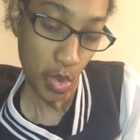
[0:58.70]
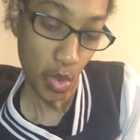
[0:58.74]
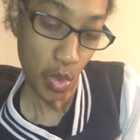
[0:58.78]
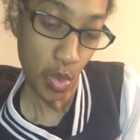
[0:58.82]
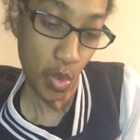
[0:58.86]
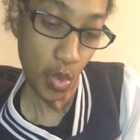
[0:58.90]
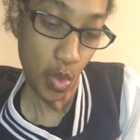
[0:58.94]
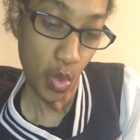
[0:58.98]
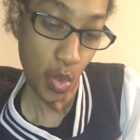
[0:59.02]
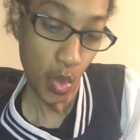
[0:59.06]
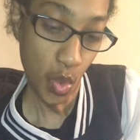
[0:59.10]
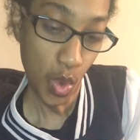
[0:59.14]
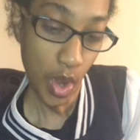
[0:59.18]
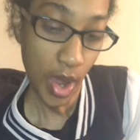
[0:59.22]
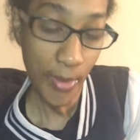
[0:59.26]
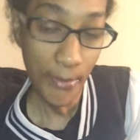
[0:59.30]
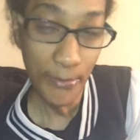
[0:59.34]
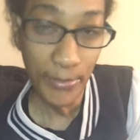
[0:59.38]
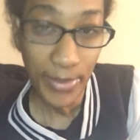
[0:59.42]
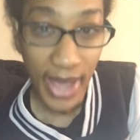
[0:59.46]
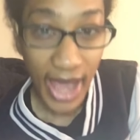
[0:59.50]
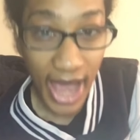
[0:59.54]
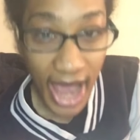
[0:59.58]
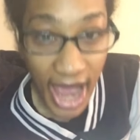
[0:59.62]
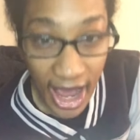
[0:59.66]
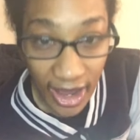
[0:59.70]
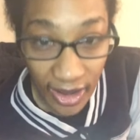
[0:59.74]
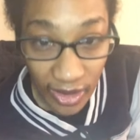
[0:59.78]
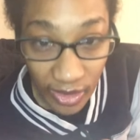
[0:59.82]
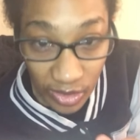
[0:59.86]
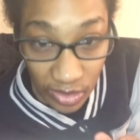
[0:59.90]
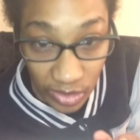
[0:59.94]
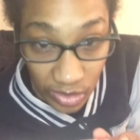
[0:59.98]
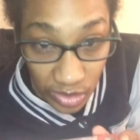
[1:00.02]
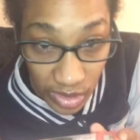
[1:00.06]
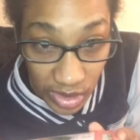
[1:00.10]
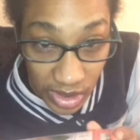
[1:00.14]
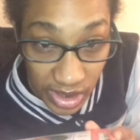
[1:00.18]
one
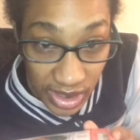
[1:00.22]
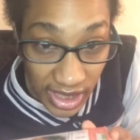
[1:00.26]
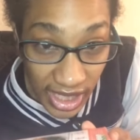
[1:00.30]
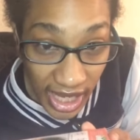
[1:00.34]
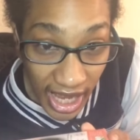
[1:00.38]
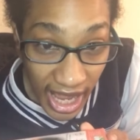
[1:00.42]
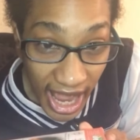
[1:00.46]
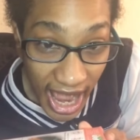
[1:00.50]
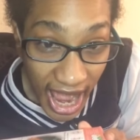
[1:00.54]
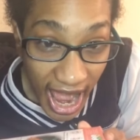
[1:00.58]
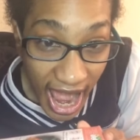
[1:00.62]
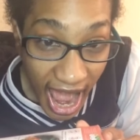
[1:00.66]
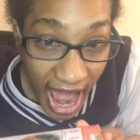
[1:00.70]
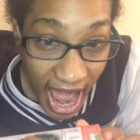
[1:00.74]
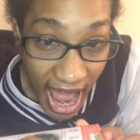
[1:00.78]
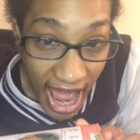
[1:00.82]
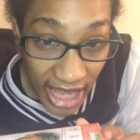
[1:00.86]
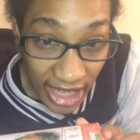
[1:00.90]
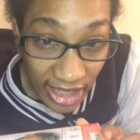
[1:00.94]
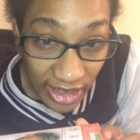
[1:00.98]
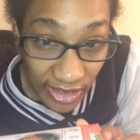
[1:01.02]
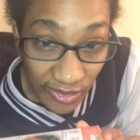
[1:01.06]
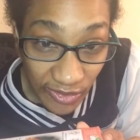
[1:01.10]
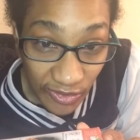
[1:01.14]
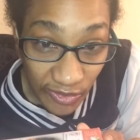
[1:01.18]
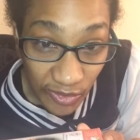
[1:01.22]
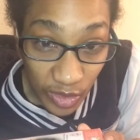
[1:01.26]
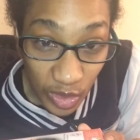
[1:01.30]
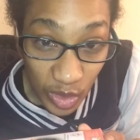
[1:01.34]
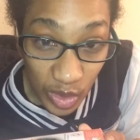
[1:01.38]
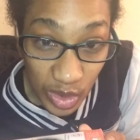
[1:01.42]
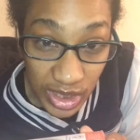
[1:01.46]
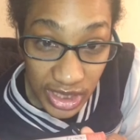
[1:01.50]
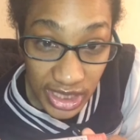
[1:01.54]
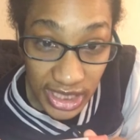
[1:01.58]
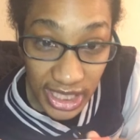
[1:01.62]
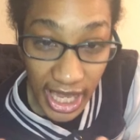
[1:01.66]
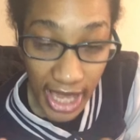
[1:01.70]
pound and
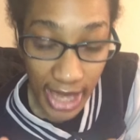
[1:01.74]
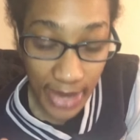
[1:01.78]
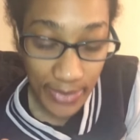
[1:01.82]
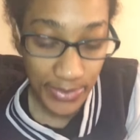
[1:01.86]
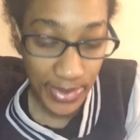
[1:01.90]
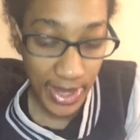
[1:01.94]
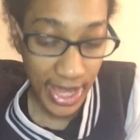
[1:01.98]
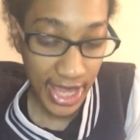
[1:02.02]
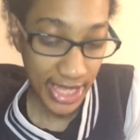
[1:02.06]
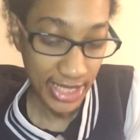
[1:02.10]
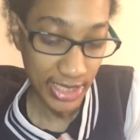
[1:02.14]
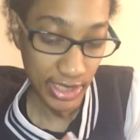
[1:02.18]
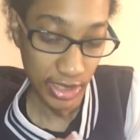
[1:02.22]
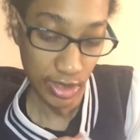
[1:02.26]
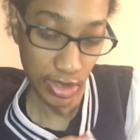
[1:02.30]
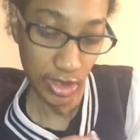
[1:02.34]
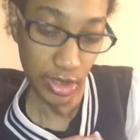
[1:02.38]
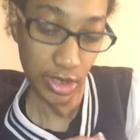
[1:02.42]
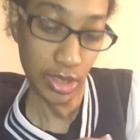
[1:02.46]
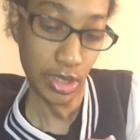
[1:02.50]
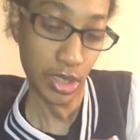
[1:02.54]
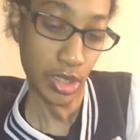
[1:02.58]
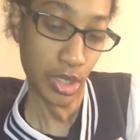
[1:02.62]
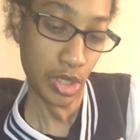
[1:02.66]
48 pence